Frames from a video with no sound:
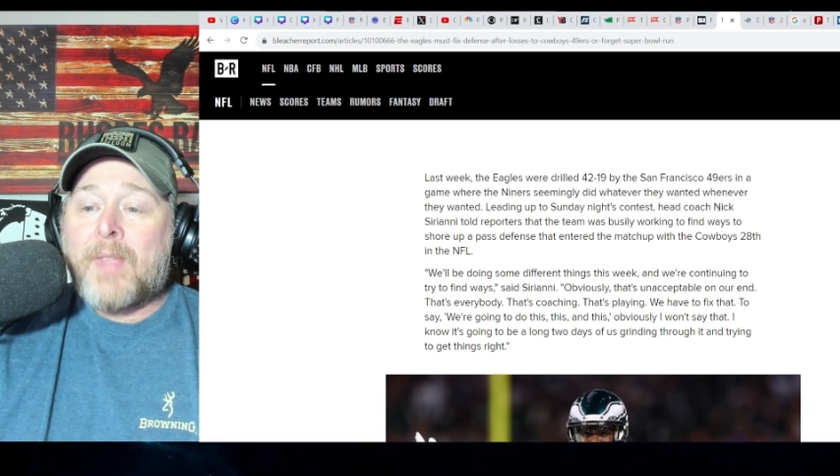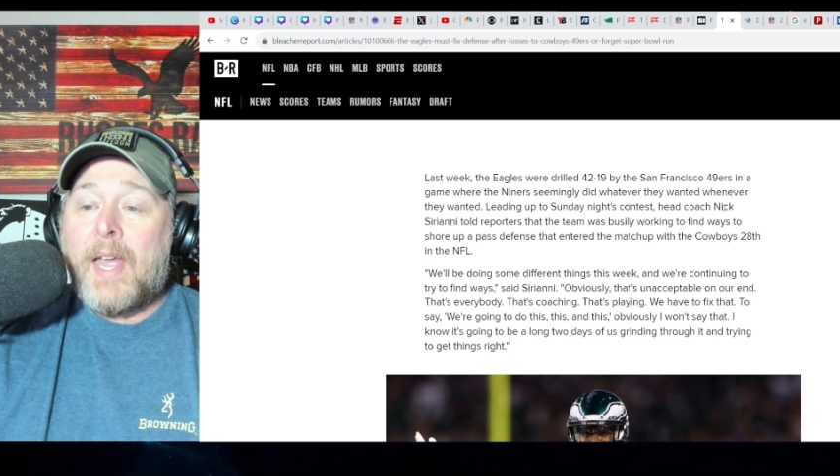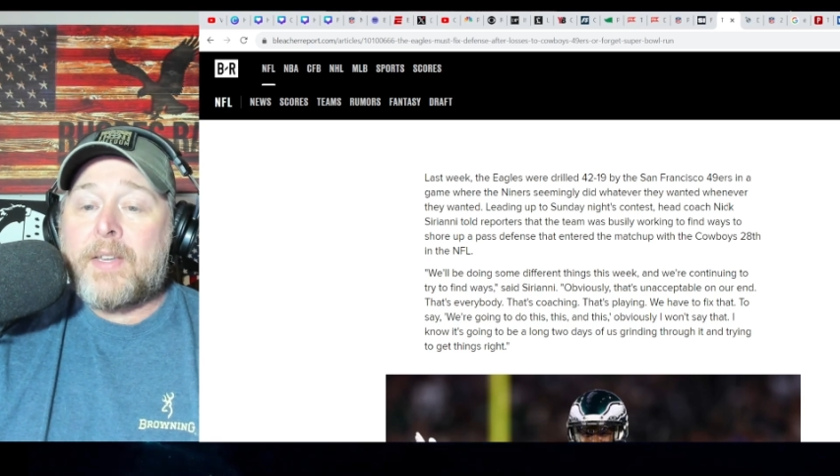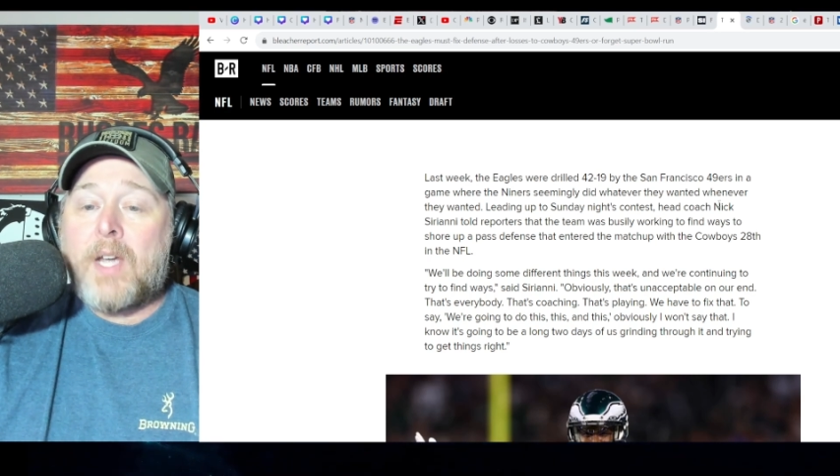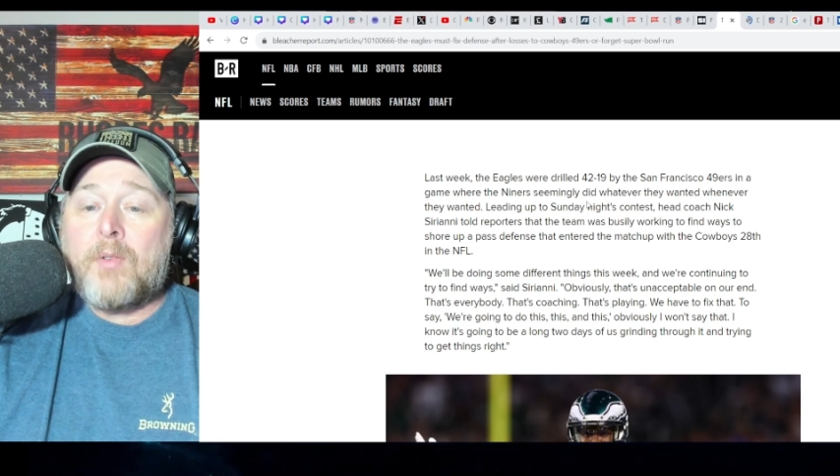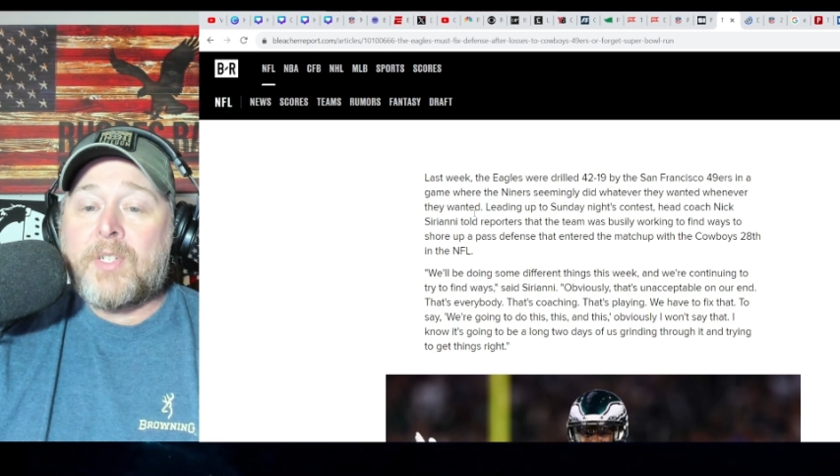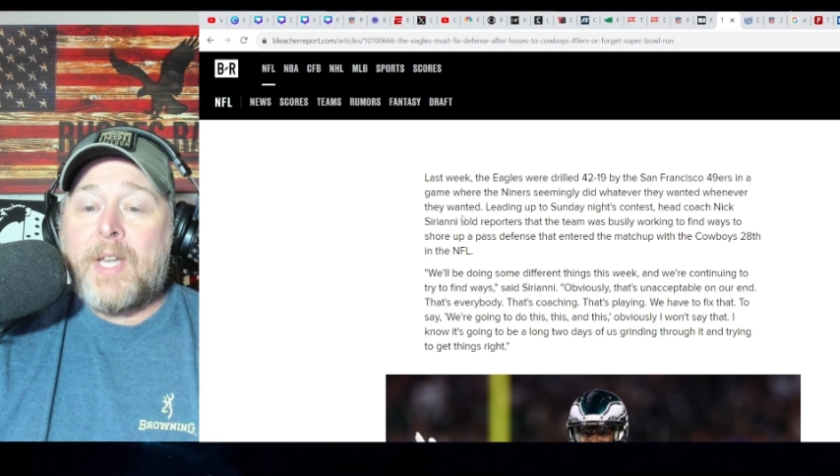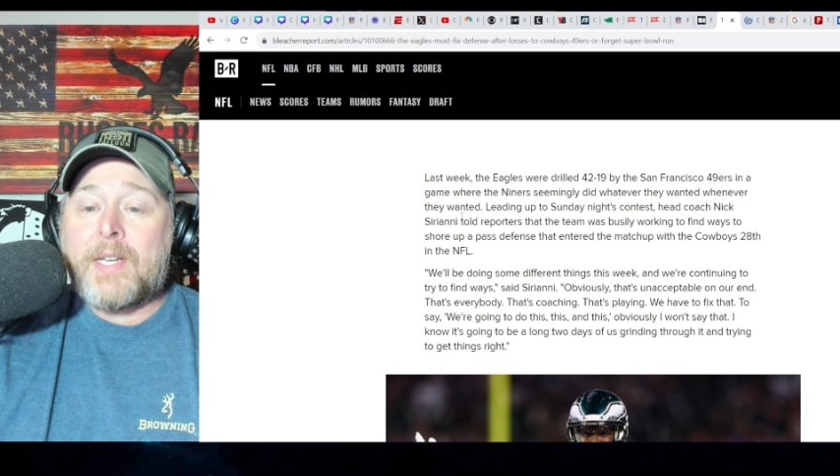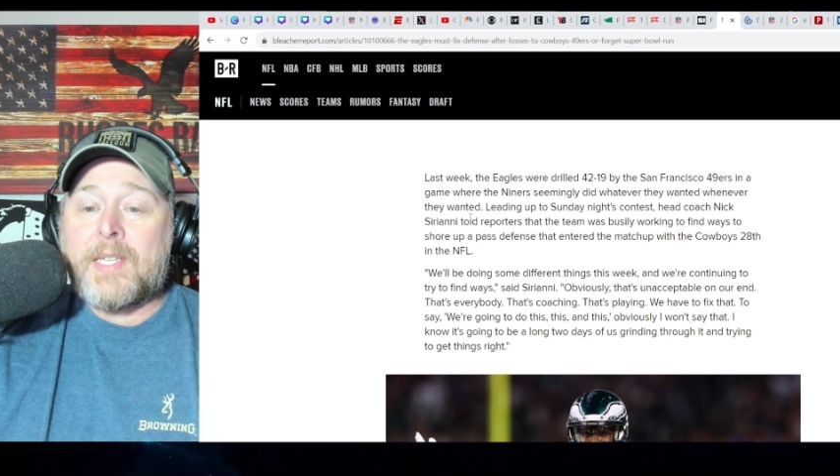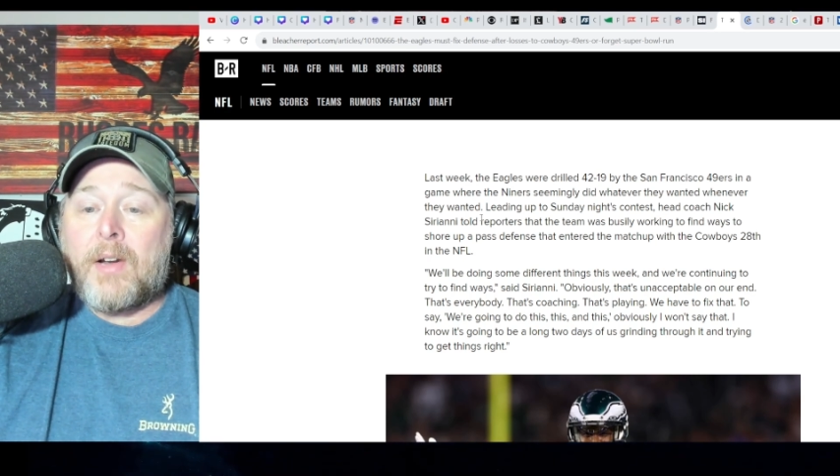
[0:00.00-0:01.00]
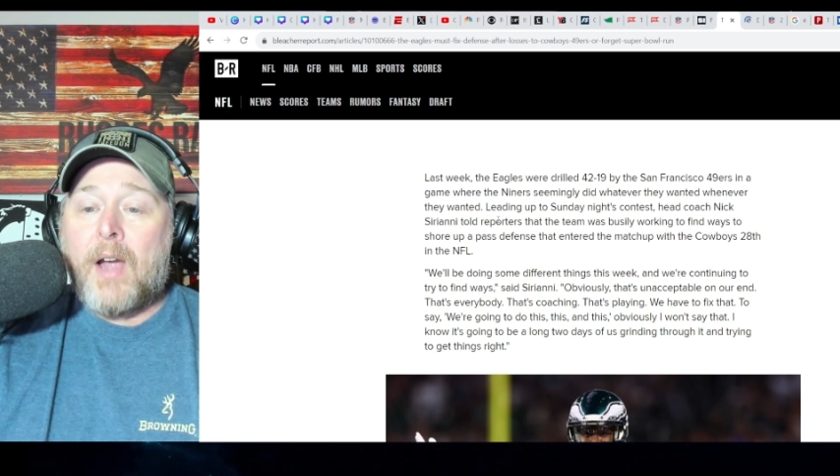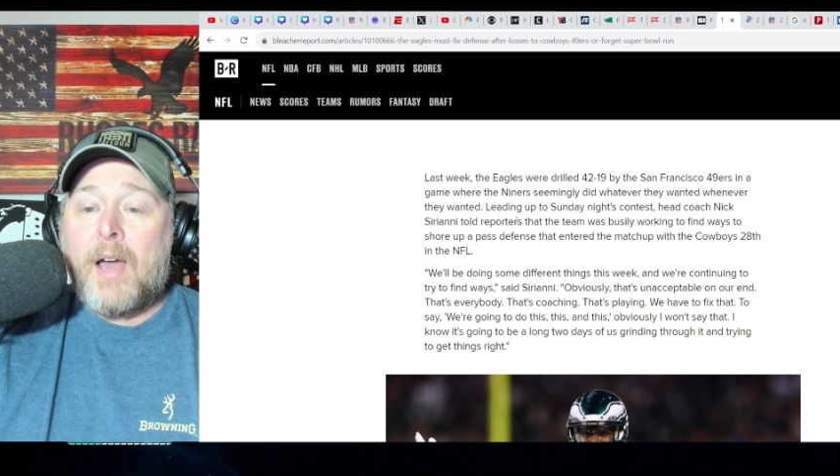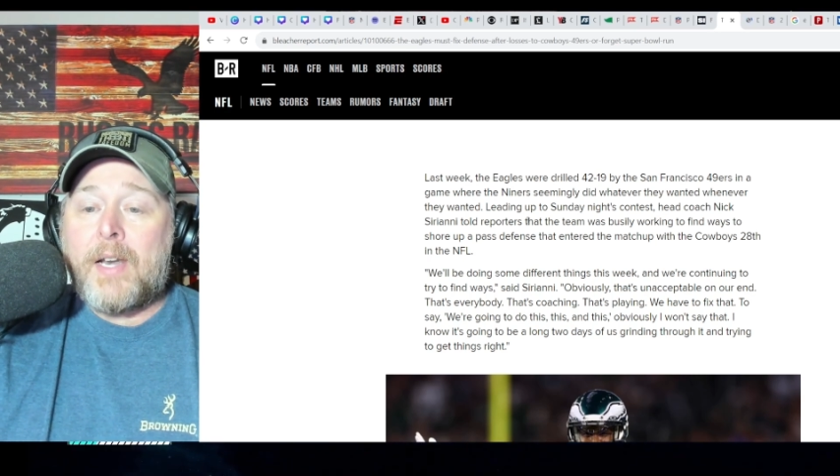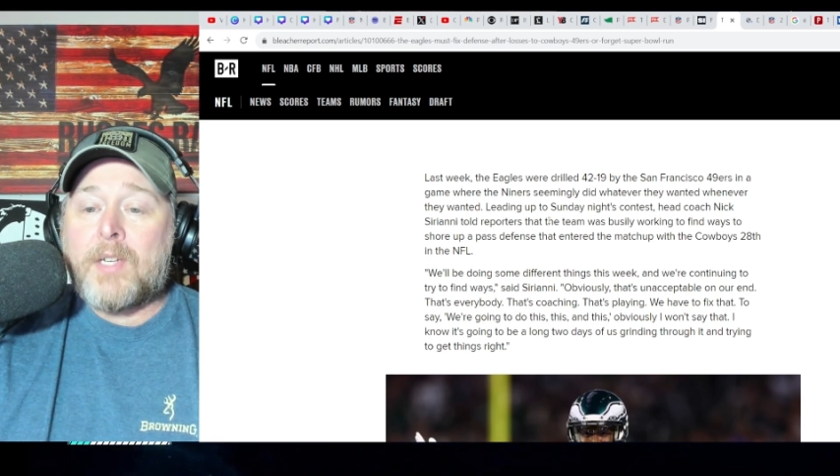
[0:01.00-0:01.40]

head coach Nick Sirianni